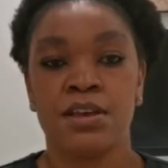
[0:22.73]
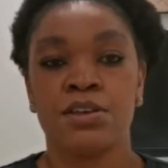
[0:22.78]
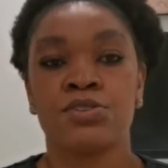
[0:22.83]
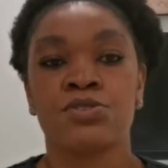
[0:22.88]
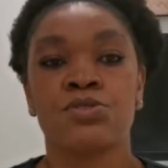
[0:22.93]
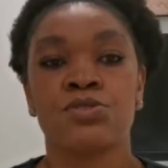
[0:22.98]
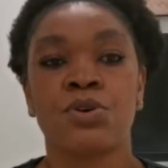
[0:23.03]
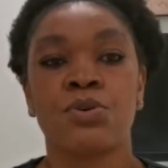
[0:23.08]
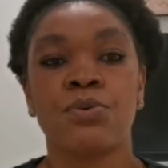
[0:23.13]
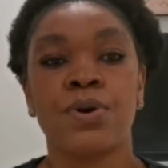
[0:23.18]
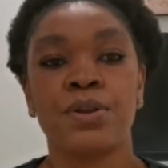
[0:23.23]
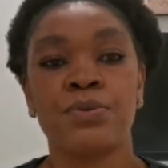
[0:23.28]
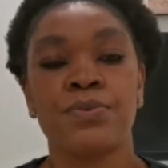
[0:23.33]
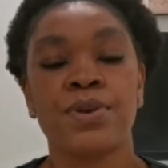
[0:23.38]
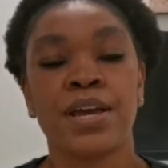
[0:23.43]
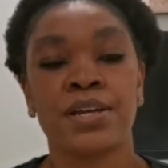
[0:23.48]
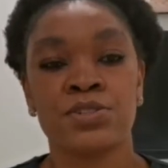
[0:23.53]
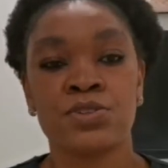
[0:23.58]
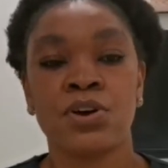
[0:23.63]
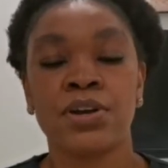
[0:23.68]
So when
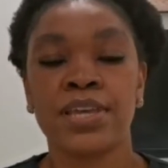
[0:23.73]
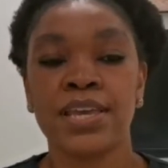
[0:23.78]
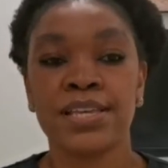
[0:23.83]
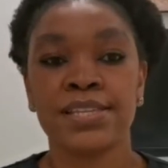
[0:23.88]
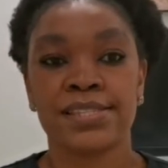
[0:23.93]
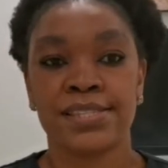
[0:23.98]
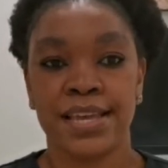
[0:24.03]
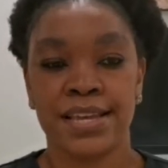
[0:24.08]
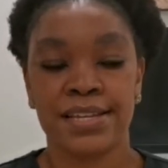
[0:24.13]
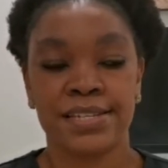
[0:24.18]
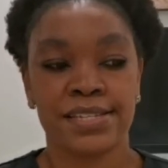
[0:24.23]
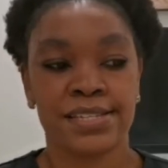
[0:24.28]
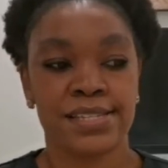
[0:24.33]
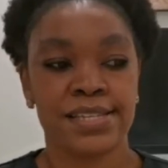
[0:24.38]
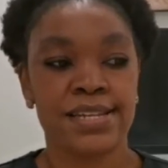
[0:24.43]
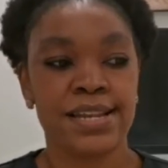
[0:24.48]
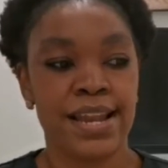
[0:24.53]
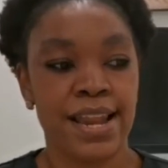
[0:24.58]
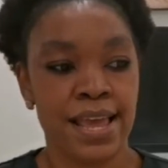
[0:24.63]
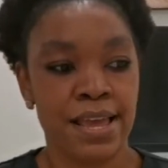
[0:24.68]
we are talking stages
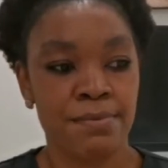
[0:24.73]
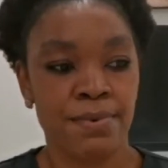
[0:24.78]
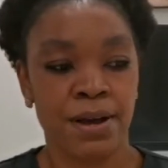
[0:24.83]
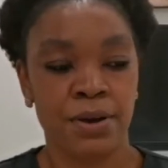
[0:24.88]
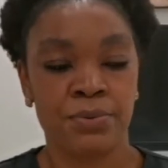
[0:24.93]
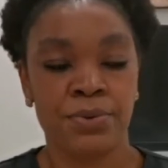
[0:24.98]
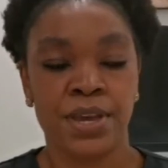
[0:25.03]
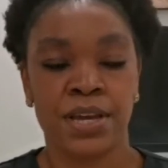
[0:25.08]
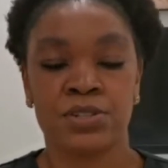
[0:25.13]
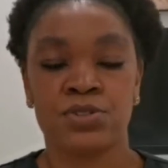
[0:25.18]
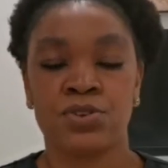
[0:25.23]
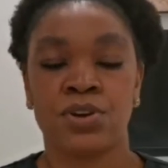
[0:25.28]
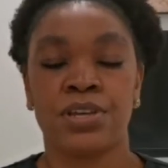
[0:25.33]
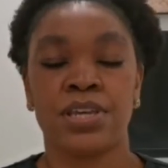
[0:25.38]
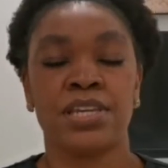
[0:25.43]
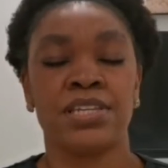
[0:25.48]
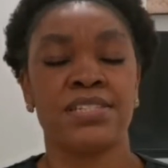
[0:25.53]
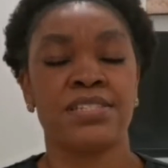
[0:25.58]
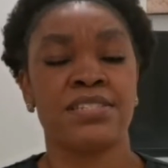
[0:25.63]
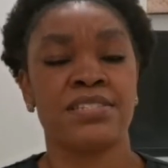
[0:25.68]
in labor, we are
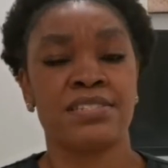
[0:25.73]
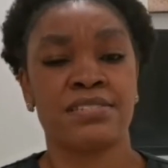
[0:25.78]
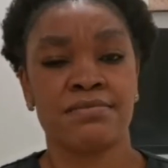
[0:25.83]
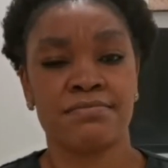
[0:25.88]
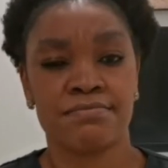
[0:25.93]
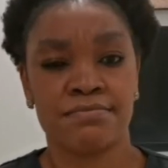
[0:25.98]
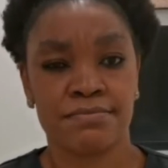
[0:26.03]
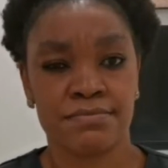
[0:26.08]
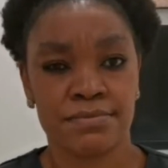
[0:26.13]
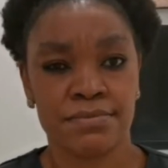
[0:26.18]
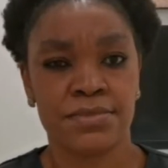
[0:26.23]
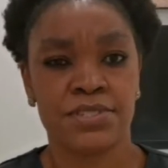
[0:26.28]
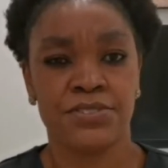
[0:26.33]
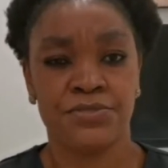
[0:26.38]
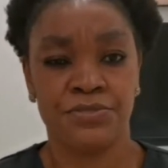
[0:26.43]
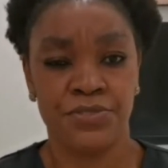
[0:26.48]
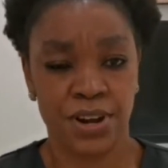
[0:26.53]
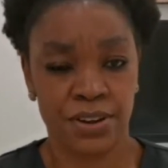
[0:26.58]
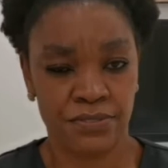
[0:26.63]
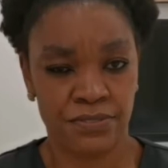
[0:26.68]
talking
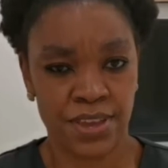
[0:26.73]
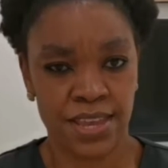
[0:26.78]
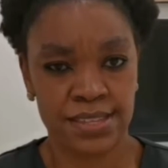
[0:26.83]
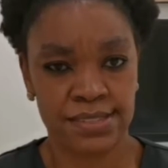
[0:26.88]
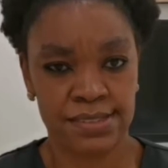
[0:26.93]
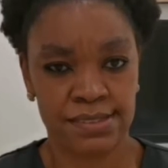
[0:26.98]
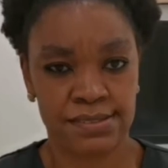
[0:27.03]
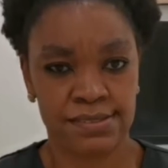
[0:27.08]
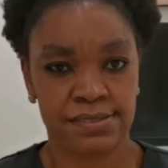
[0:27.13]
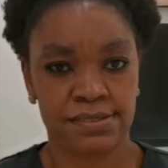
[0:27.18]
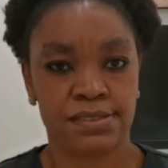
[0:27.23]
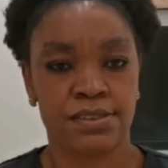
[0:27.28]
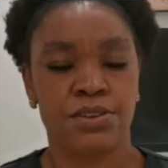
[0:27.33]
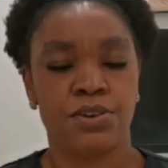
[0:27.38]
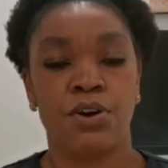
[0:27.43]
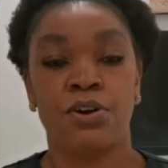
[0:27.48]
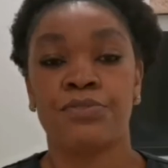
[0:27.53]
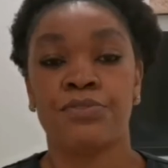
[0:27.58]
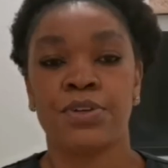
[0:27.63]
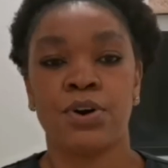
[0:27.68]
different phases
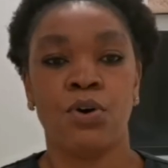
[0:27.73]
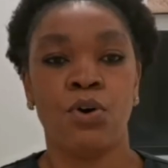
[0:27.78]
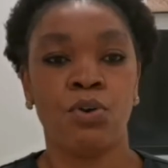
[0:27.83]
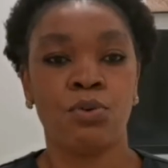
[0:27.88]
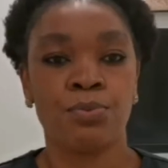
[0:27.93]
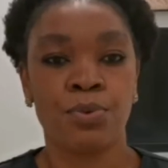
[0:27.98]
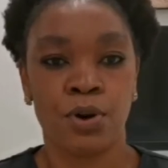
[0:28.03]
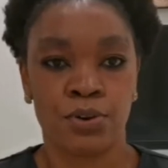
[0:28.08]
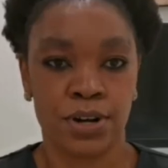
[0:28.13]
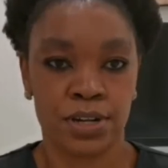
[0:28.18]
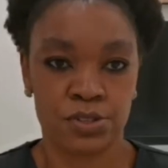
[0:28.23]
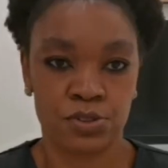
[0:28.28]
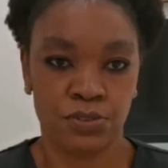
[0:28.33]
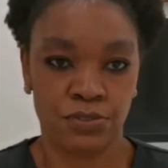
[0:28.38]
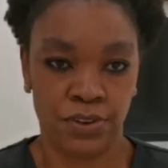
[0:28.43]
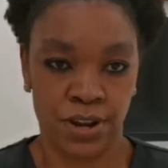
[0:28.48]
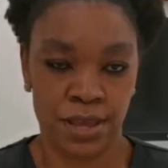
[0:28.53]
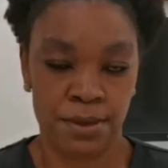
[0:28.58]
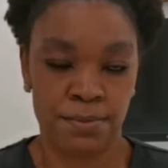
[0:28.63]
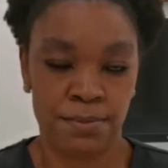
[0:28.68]
of the whole progress
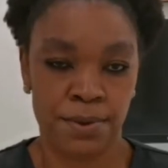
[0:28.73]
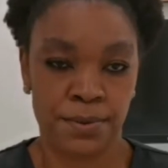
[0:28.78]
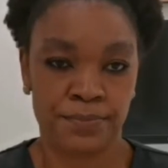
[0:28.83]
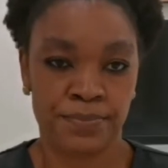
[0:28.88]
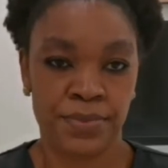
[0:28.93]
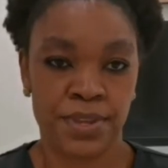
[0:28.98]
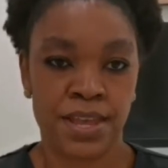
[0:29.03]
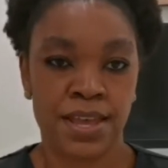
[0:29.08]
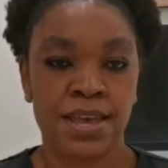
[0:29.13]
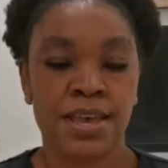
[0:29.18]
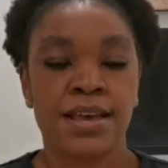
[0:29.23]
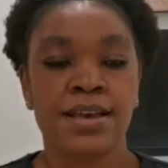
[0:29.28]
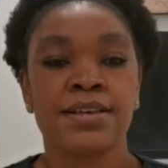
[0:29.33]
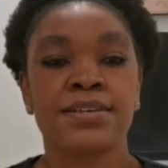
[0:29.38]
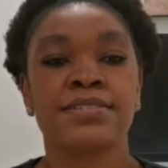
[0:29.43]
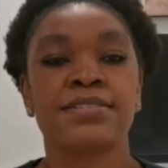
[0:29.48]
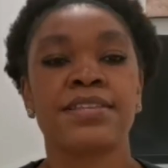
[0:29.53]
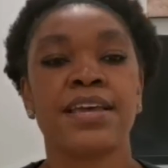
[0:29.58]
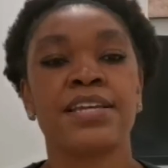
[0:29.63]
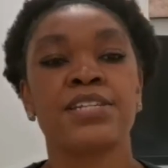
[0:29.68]
of labor.
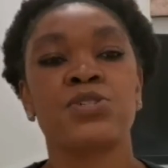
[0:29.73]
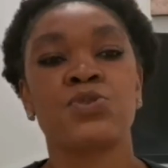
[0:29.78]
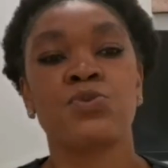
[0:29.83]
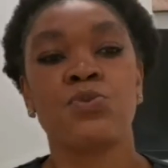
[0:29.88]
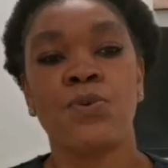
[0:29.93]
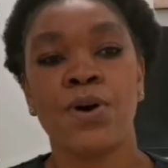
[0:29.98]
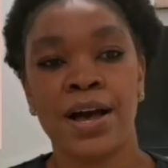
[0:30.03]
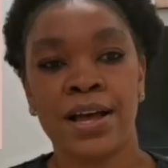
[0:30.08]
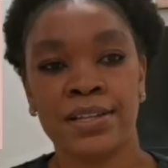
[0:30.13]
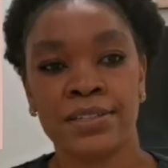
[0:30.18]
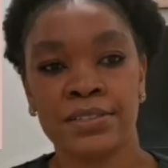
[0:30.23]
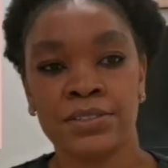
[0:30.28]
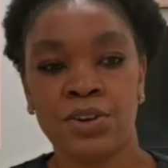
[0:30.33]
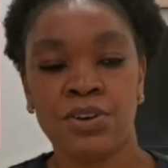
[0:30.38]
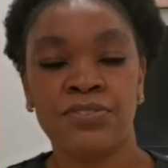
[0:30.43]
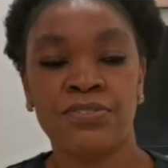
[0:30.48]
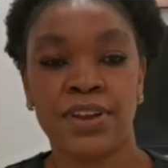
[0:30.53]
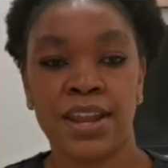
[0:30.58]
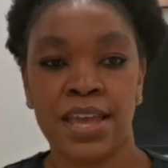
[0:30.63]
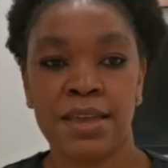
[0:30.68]
Stage 1
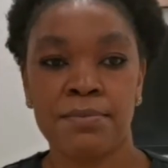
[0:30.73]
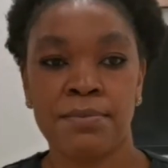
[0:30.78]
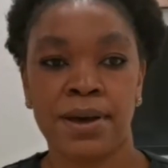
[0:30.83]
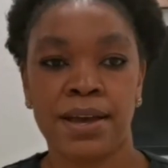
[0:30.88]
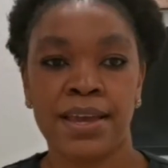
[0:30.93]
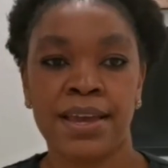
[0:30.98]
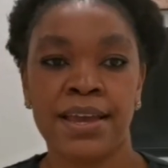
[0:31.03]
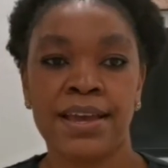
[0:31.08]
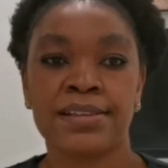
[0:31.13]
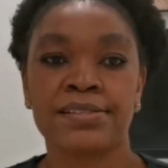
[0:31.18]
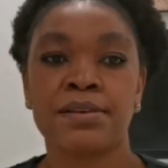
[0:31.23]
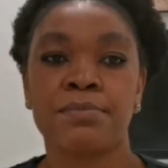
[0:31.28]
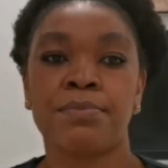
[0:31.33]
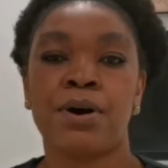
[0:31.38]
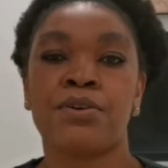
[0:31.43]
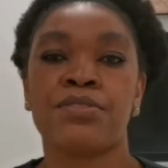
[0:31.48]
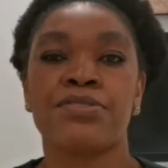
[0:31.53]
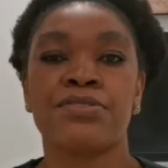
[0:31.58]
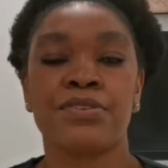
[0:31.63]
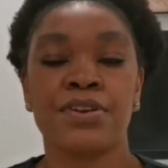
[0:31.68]
of labor has
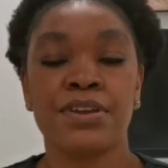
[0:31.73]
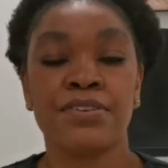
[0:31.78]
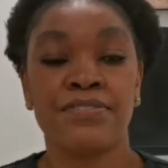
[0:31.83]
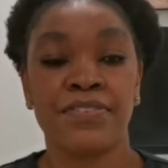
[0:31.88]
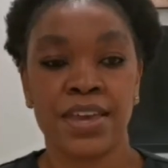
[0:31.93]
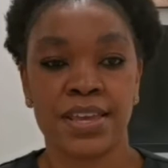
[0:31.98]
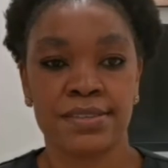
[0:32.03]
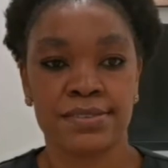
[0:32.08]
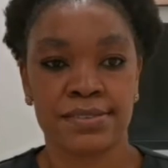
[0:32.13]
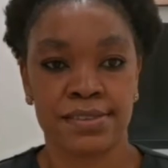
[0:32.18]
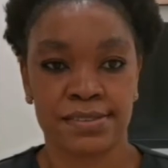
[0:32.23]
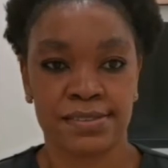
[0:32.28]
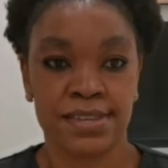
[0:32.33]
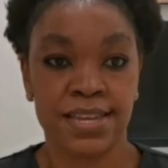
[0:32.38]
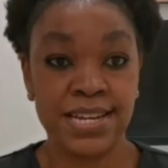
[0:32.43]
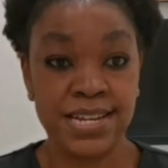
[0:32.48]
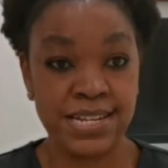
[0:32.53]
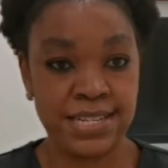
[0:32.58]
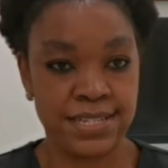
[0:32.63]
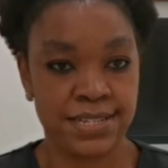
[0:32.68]
about 3 phases
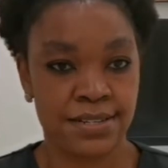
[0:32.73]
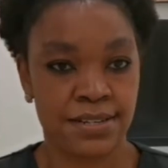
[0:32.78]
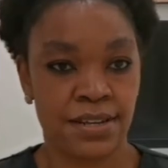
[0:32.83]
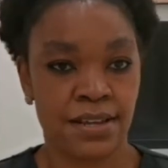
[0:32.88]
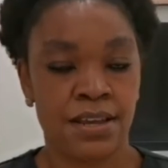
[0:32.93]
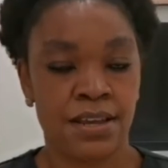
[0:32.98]
in it.